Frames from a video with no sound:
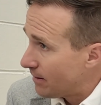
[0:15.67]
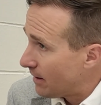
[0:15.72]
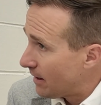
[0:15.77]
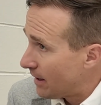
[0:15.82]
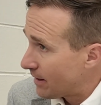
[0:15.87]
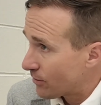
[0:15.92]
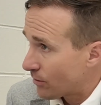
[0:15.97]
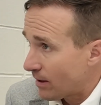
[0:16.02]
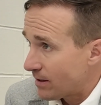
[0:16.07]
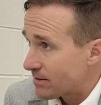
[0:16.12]

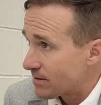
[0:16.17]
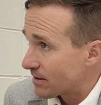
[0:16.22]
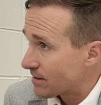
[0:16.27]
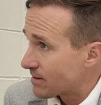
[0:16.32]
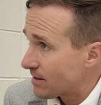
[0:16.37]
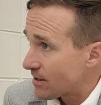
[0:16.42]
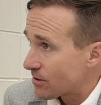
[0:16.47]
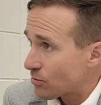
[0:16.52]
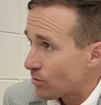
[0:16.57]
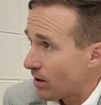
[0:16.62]
had great
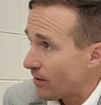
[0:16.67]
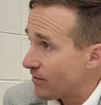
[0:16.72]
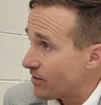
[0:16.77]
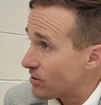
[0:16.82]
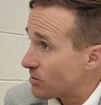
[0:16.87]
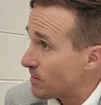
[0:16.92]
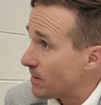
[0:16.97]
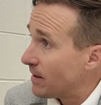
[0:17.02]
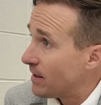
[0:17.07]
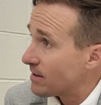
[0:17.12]
success wherever he's
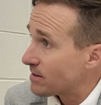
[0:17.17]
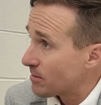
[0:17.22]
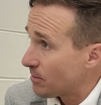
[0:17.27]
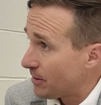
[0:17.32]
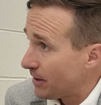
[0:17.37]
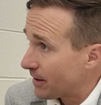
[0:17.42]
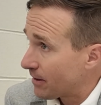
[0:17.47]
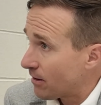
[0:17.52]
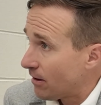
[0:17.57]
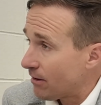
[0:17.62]
been as a
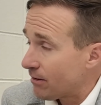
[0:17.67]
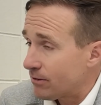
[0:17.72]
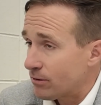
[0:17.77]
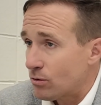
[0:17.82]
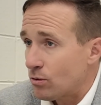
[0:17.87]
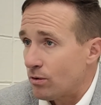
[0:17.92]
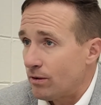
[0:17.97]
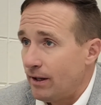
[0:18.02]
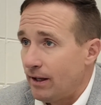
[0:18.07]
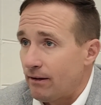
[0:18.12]
play caller and
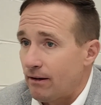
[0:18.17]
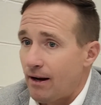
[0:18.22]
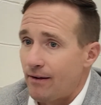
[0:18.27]
coordinator.